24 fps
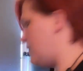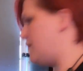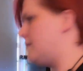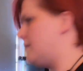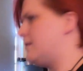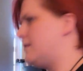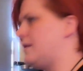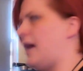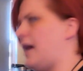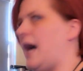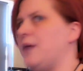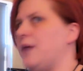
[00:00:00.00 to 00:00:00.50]

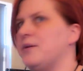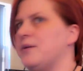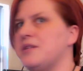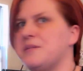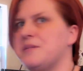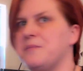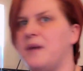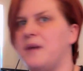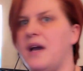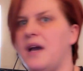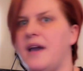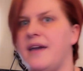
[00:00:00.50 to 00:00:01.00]
That was
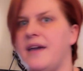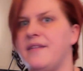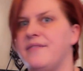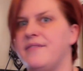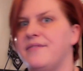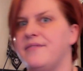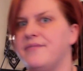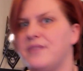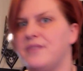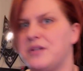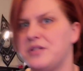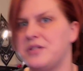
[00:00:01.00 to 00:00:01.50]
my
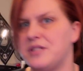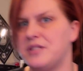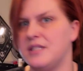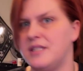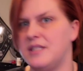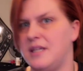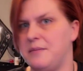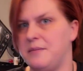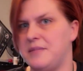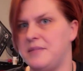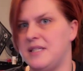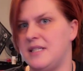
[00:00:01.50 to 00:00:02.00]
first
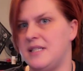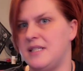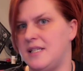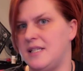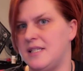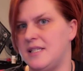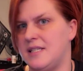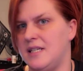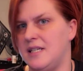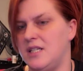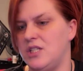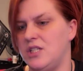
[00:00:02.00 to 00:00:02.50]
attempt at 10
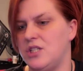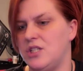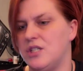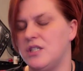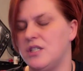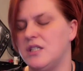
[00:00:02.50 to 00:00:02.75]
stitch.